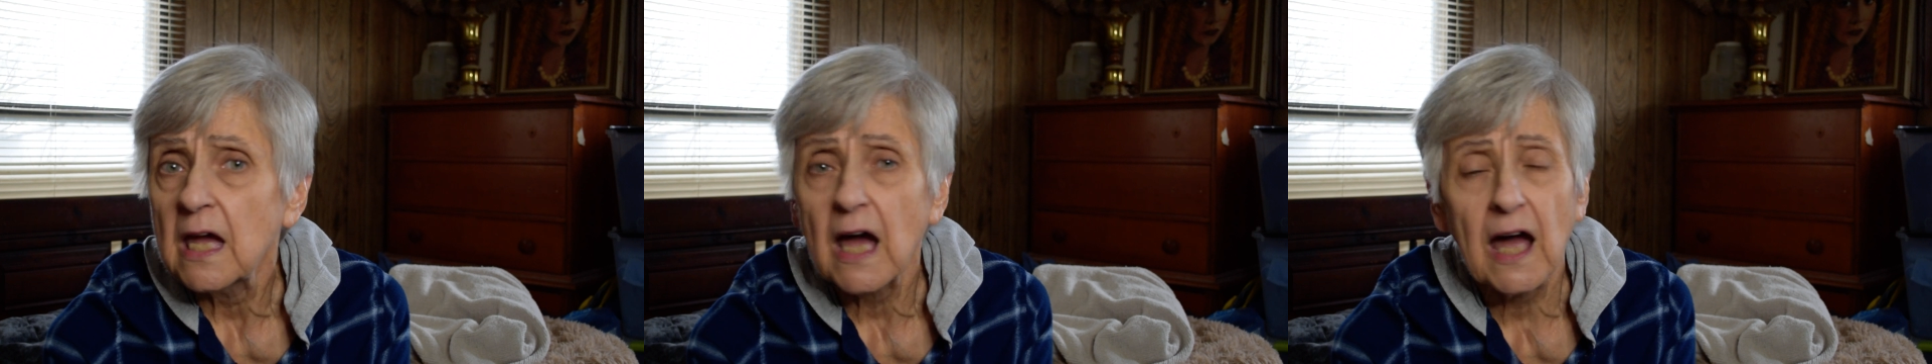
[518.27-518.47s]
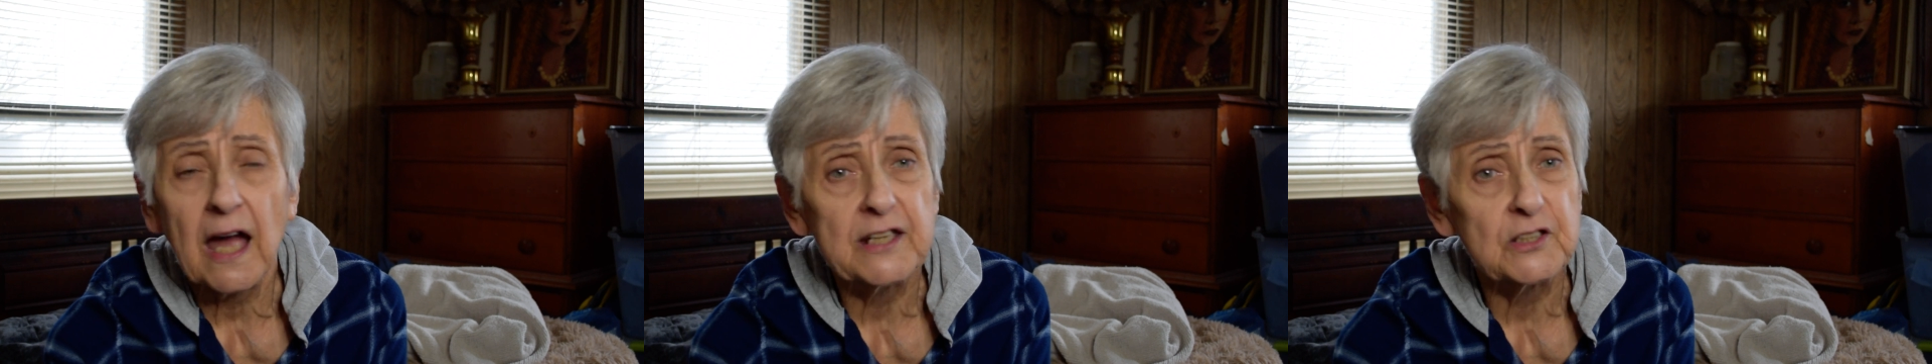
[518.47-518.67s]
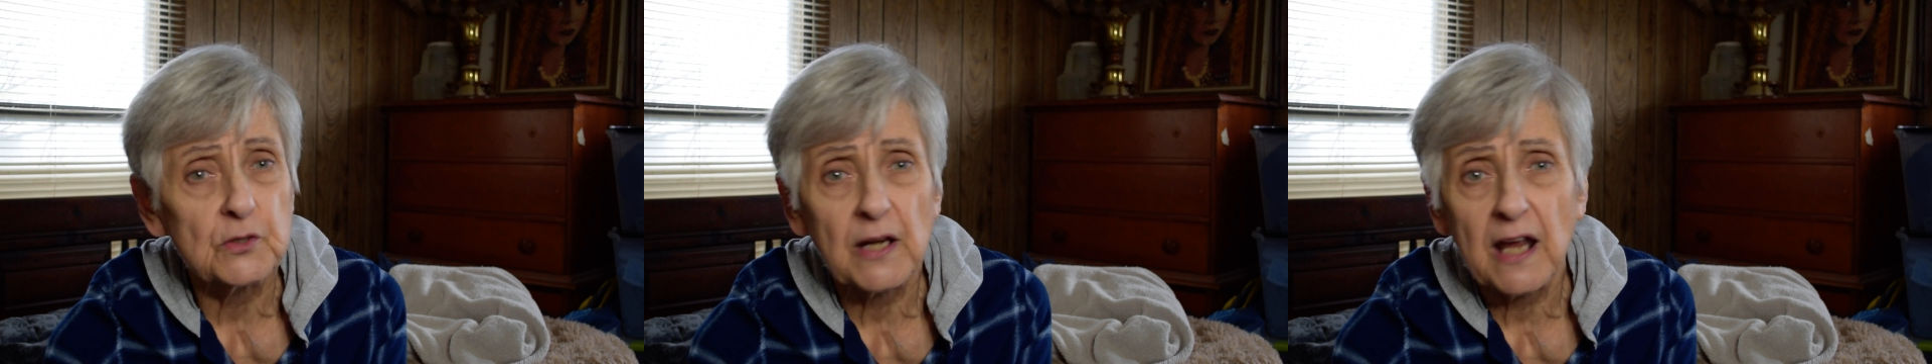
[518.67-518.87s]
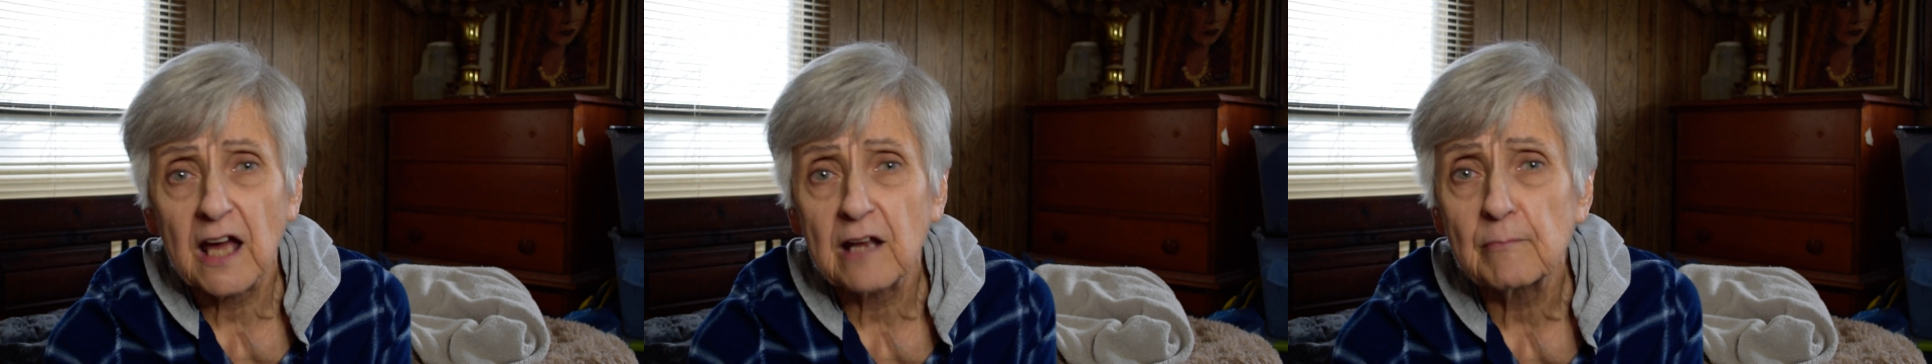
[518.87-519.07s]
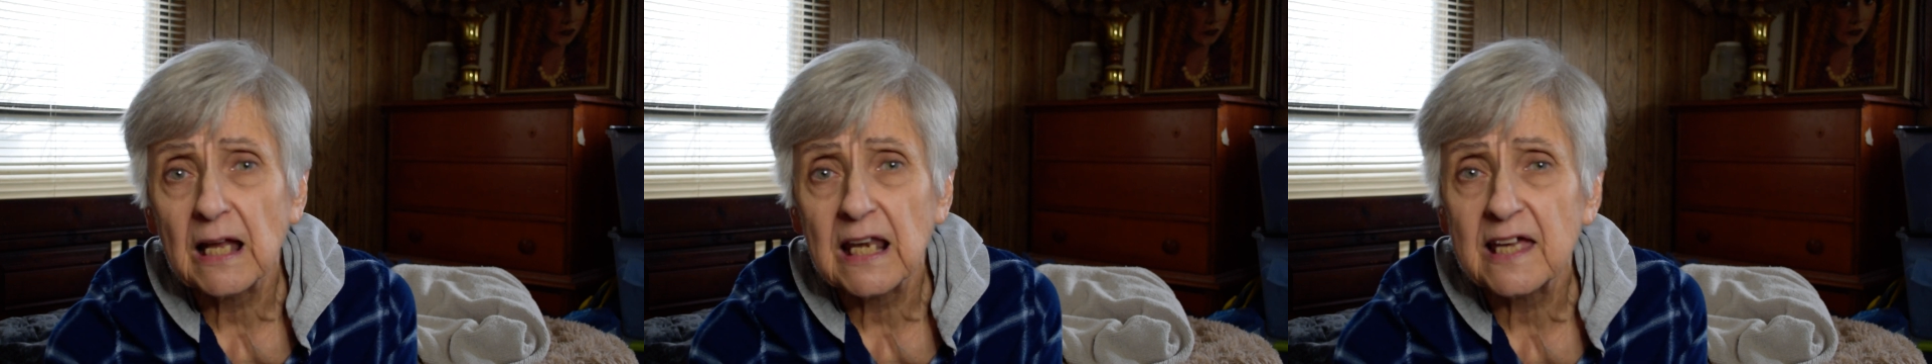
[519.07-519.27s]
I do not
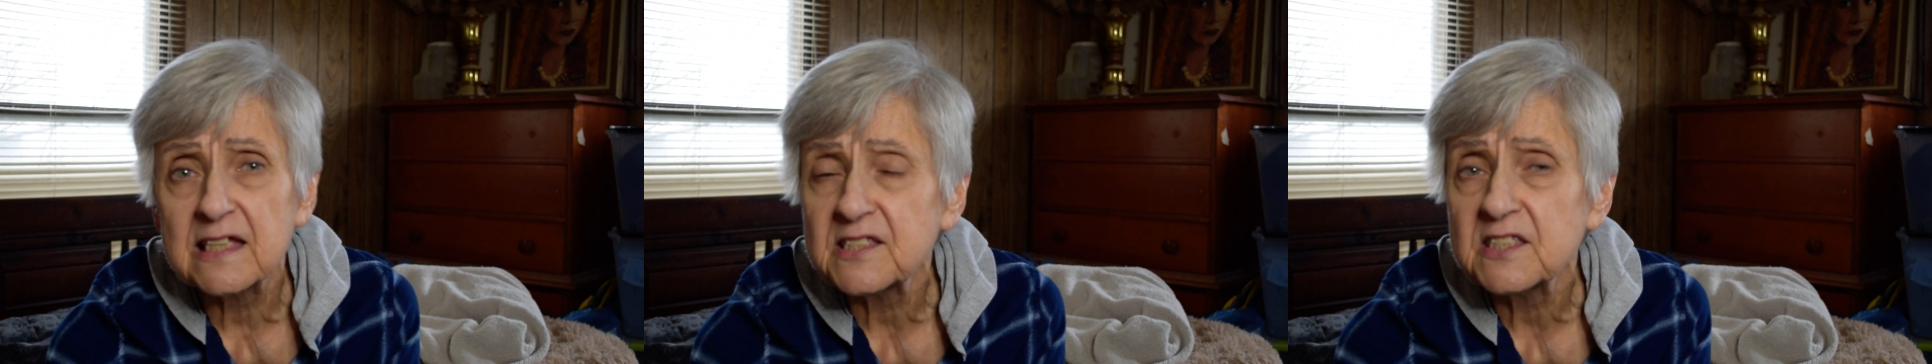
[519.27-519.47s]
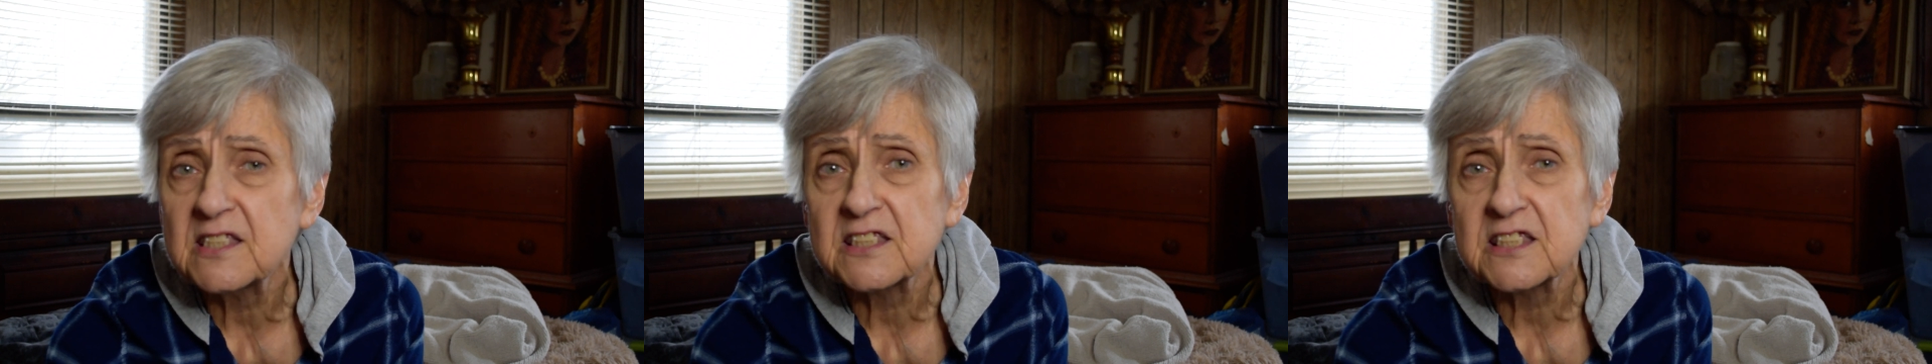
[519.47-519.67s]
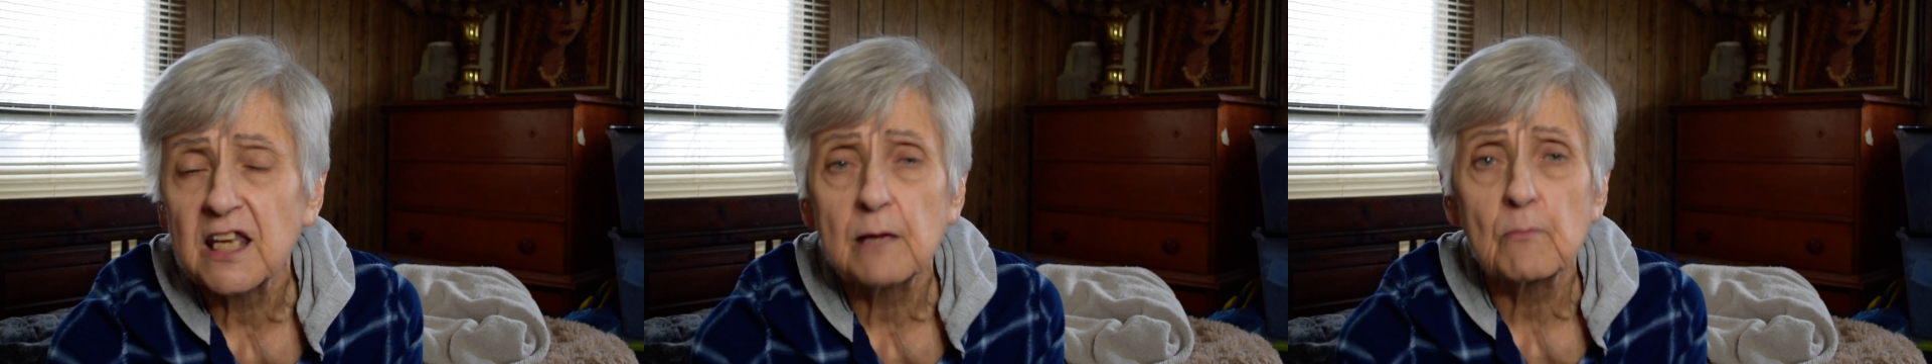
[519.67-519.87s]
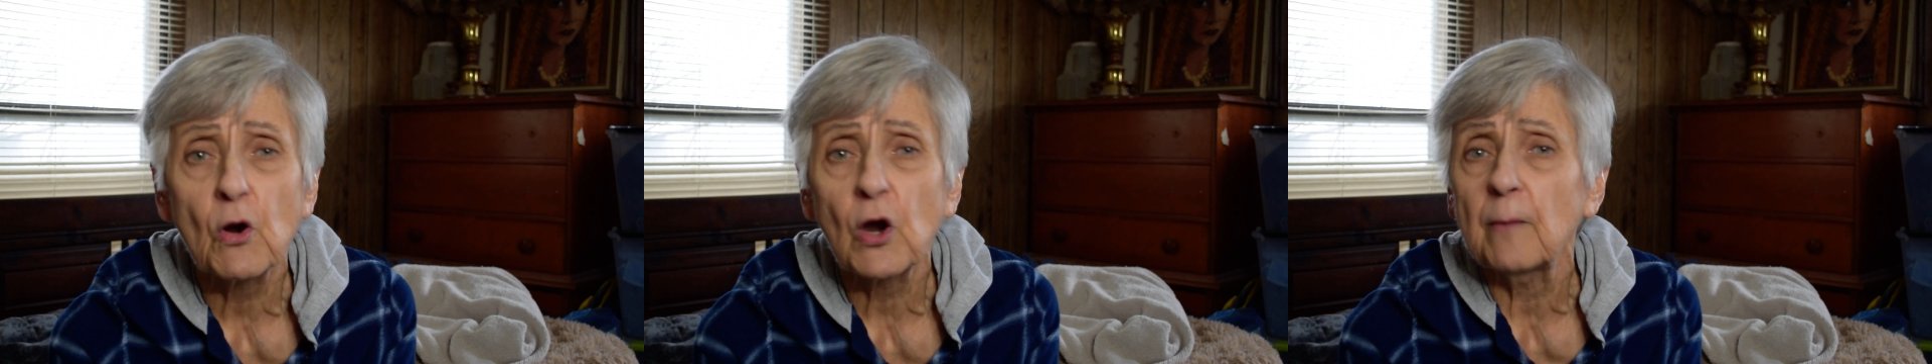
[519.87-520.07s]
have my license anymore.